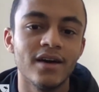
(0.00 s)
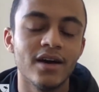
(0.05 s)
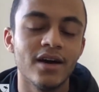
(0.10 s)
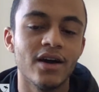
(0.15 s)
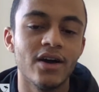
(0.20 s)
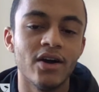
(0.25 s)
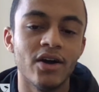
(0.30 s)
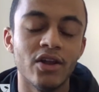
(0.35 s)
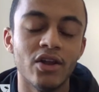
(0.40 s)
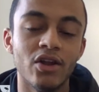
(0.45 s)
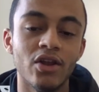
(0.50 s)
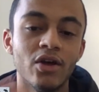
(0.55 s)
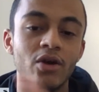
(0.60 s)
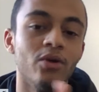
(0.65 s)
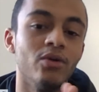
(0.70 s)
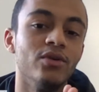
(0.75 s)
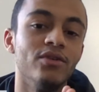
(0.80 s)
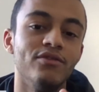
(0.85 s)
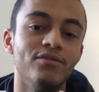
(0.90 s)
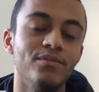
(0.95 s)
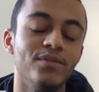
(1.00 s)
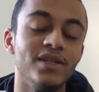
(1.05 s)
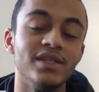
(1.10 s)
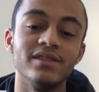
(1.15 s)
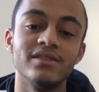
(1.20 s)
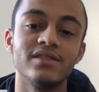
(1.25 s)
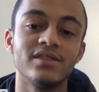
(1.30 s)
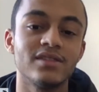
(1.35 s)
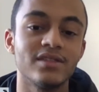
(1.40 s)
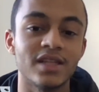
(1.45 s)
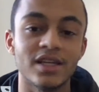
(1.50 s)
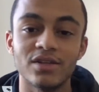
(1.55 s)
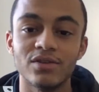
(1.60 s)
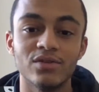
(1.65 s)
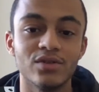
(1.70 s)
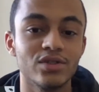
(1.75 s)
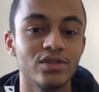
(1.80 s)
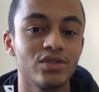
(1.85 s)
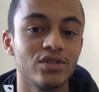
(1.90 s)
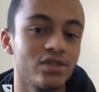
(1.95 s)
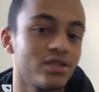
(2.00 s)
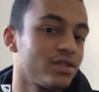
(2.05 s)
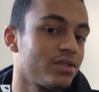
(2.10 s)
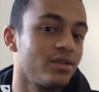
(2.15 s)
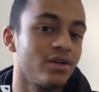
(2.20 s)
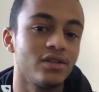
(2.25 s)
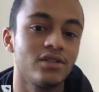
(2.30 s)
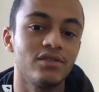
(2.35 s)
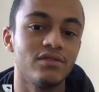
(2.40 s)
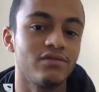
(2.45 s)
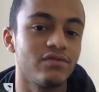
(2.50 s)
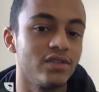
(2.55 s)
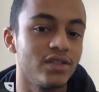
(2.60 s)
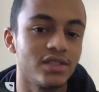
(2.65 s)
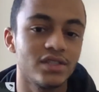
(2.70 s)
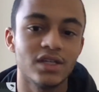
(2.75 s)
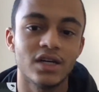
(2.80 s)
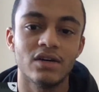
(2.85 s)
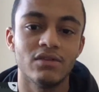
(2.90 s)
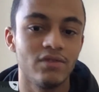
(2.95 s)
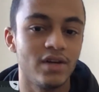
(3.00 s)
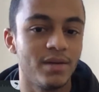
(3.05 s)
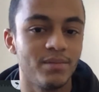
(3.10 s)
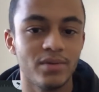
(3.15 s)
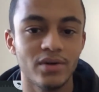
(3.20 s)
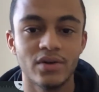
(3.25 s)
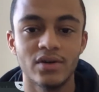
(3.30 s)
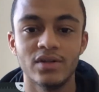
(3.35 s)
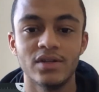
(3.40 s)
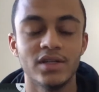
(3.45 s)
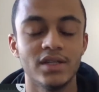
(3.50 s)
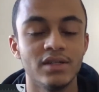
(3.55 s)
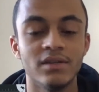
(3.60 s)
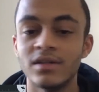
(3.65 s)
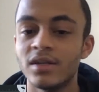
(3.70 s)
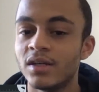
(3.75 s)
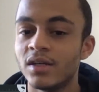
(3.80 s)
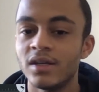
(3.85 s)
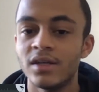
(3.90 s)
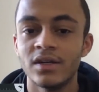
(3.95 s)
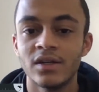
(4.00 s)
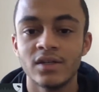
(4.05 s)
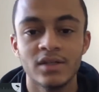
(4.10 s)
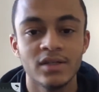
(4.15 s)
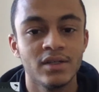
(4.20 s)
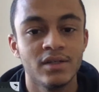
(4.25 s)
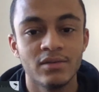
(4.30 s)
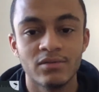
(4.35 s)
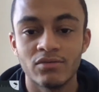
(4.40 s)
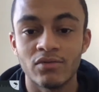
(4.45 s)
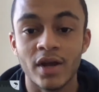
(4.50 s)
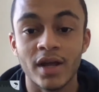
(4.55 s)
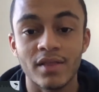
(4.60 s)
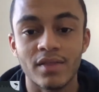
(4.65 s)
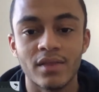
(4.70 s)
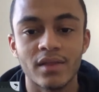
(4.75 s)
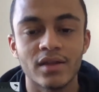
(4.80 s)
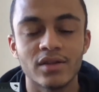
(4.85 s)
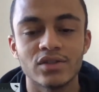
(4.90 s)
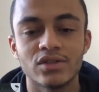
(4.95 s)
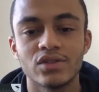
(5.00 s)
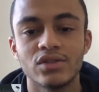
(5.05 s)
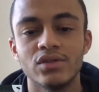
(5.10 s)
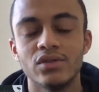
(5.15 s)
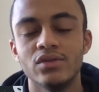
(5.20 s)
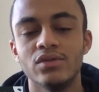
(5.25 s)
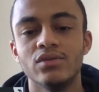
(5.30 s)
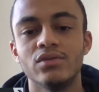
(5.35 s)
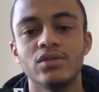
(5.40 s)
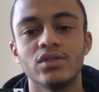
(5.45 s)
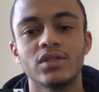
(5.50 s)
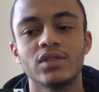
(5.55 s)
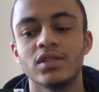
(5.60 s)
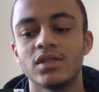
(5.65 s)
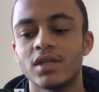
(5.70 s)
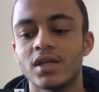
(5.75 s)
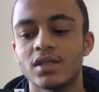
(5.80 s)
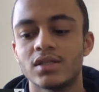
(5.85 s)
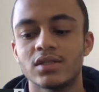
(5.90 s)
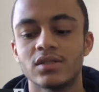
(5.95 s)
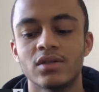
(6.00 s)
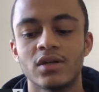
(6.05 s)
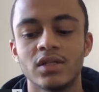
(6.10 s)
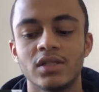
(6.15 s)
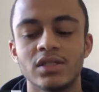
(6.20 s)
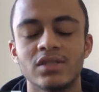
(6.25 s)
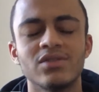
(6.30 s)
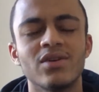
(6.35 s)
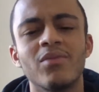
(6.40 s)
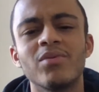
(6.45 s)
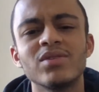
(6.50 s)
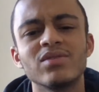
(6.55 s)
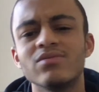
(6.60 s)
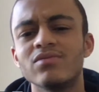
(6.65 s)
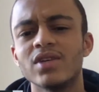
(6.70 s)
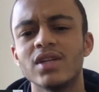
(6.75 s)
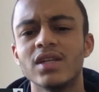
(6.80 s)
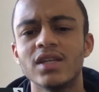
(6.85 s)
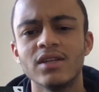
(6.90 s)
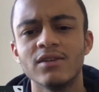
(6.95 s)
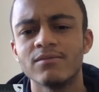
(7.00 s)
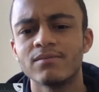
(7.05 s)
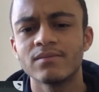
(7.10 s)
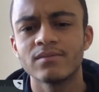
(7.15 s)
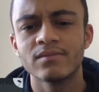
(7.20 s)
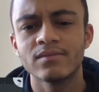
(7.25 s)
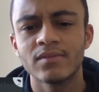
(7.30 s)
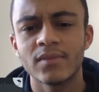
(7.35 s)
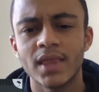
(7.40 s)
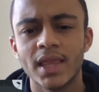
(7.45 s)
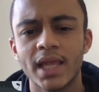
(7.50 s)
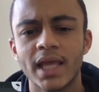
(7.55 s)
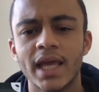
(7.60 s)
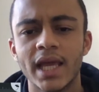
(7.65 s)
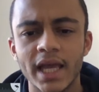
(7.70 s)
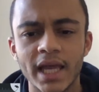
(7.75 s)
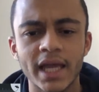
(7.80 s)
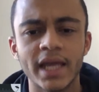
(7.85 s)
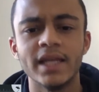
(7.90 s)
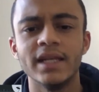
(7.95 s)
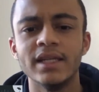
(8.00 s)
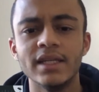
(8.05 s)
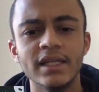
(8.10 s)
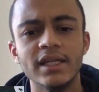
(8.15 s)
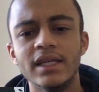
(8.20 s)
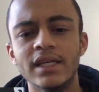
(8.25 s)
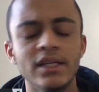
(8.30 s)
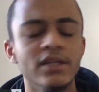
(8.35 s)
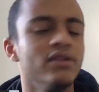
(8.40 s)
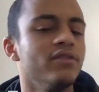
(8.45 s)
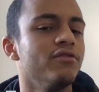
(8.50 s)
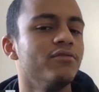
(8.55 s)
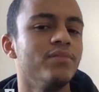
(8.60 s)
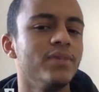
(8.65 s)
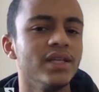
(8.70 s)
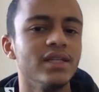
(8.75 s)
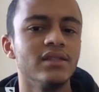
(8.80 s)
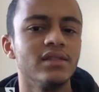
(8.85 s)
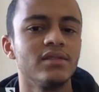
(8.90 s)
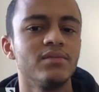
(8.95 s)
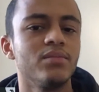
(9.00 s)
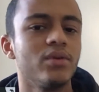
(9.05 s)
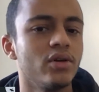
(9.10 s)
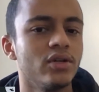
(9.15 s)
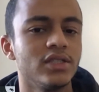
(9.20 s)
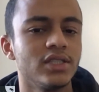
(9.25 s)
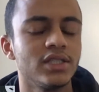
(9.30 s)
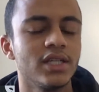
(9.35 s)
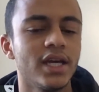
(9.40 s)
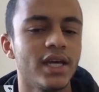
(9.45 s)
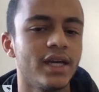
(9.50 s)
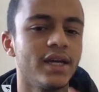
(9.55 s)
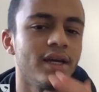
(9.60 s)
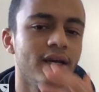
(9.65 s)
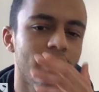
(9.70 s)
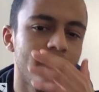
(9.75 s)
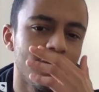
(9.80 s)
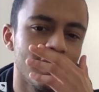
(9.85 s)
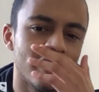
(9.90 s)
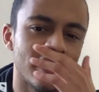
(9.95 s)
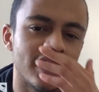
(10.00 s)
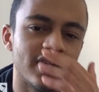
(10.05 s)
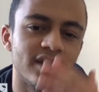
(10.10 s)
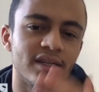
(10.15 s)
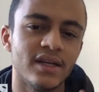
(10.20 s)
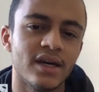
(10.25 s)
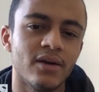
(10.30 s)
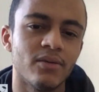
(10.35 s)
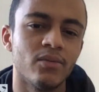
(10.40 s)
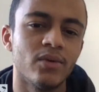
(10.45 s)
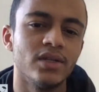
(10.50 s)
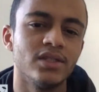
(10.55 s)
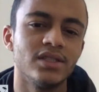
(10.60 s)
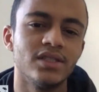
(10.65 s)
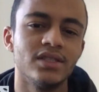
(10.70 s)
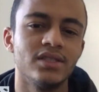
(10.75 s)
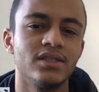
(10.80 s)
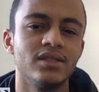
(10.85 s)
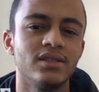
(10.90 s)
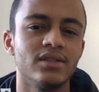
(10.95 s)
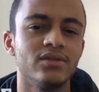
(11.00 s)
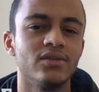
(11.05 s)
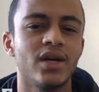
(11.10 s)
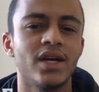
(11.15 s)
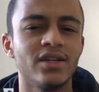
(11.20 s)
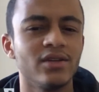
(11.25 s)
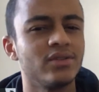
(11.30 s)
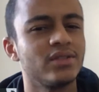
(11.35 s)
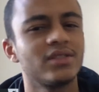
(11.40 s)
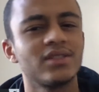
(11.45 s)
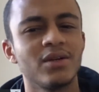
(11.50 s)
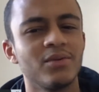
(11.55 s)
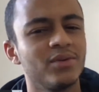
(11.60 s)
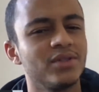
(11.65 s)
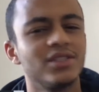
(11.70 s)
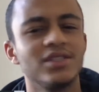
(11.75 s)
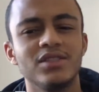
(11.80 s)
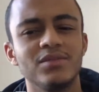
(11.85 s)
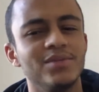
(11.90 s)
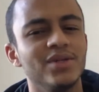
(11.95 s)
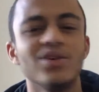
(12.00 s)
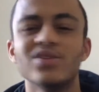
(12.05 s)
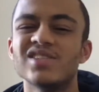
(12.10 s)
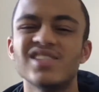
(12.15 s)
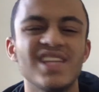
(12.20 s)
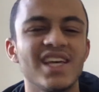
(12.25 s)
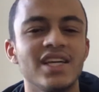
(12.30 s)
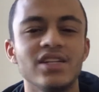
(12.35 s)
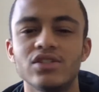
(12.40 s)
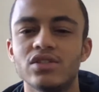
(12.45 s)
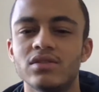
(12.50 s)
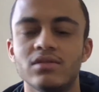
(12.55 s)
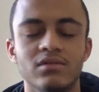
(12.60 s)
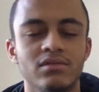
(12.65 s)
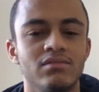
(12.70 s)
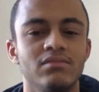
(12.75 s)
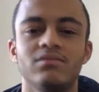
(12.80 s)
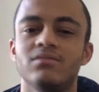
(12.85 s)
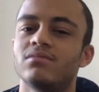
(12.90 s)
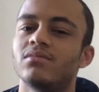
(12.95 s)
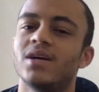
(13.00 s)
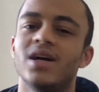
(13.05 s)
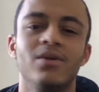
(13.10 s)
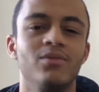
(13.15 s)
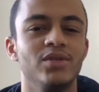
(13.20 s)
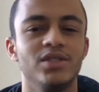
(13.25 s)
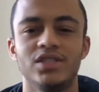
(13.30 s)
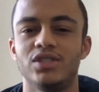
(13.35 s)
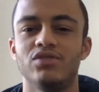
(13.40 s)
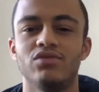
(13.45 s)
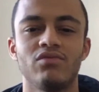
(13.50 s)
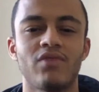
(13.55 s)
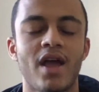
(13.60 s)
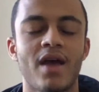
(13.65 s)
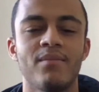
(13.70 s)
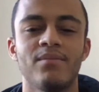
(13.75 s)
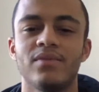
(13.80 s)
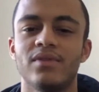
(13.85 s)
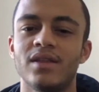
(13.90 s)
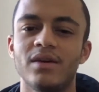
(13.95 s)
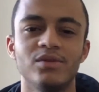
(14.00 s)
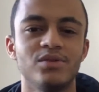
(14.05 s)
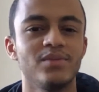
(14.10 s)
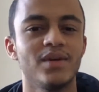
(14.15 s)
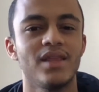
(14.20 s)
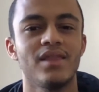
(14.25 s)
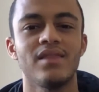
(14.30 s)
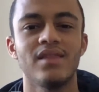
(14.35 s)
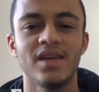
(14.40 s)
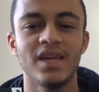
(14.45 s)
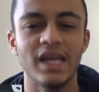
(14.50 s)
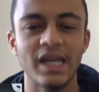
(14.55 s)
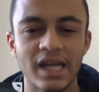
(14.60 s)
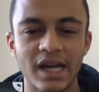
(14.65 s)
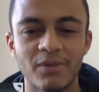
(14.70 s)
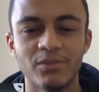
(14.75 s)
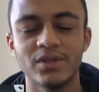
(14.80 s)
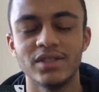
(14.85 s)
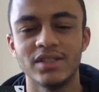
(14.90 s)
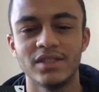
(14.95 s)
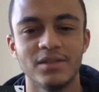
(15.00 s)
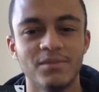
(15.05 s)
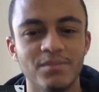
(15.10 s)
a load of beats that you can just start to freestyle rap on and write things to, just to get started. So I wasn't really in need of beats per se, and I noticed I wanted to be on stage. I wanted to rap. That was my thing. I wanted